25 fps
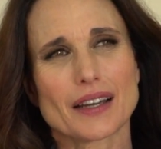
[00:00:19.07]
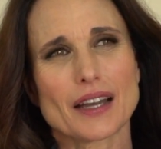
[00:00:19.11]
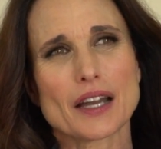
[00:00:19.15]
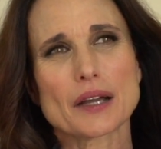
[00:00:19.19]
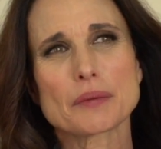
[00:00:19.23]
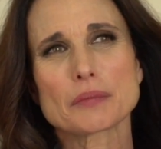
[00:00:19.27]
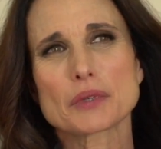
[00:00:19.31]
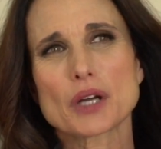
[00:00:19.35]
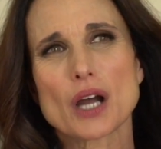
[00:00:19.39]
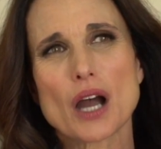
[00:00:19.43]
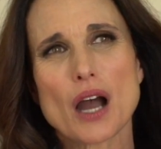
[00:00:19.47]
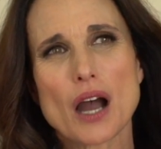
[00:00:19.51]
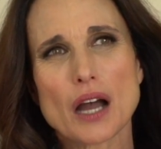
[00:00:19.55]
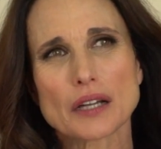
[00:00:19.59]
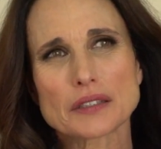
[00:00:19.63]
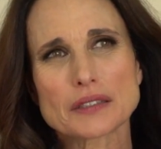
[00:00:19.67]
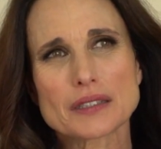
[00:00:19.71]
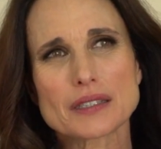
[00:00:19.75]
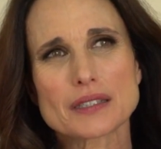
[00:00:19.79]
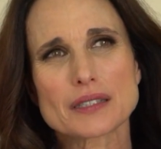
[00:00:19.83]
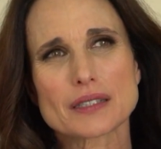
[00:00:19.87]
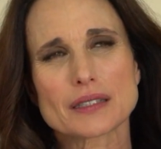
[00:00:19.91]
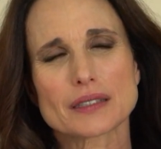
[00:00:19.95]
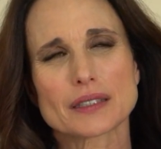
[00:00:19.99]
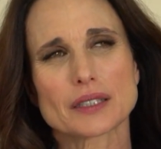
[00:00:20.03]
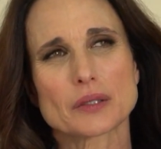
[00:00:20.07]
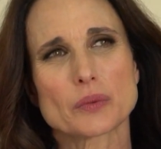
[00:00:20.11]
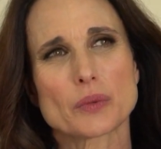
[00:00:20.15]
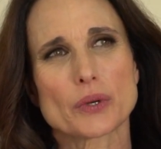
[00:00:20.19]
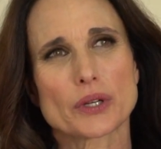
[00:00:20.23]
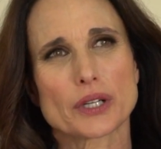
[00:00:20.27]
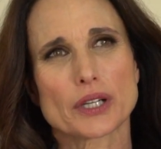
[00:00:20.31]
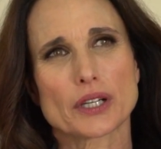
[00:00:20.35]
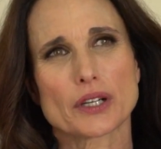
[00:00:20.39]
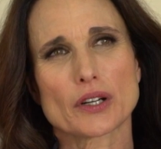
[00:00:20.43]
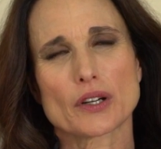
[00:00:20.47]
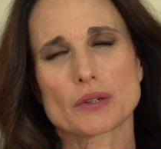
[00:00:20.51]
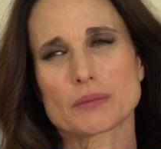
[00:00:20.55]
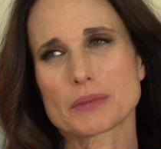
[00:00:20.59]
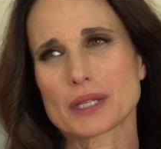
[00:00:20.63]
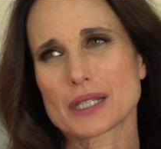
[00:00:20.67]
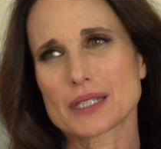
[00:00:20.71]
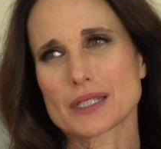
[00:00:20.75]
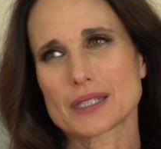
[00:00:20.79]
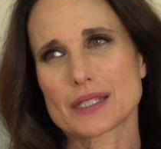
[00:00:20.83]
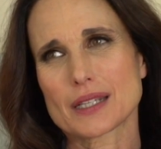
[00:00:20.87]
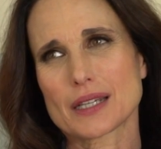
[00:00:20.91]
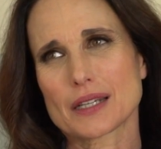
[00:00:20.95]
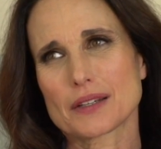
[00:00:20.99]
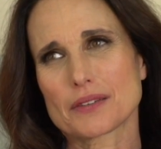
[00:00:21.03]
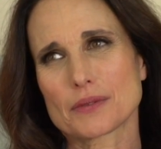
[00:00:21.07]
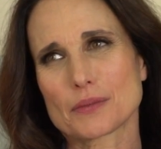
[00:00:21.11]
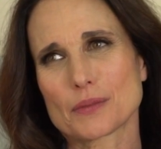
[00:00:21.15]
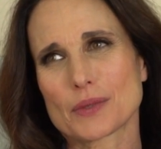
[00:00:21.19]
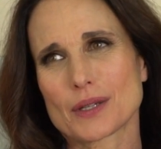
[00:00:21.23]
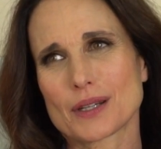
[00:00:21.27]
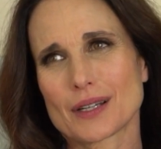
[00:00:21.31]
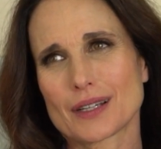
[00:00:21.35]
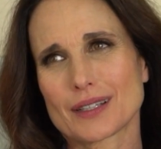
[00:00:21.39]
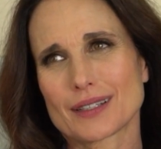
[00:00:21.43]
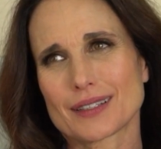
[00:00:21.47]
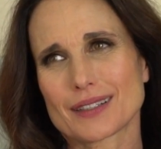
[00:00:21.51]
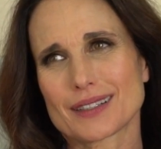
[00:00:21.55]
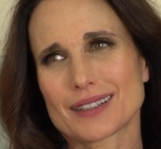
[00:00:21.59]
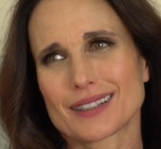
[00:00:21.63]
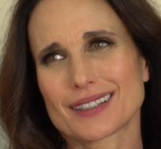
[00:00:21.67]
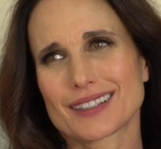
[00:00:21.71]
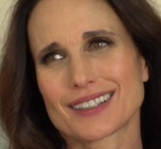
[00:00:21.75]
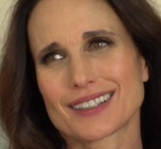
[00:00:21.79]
I'm constantly working on my state of mind.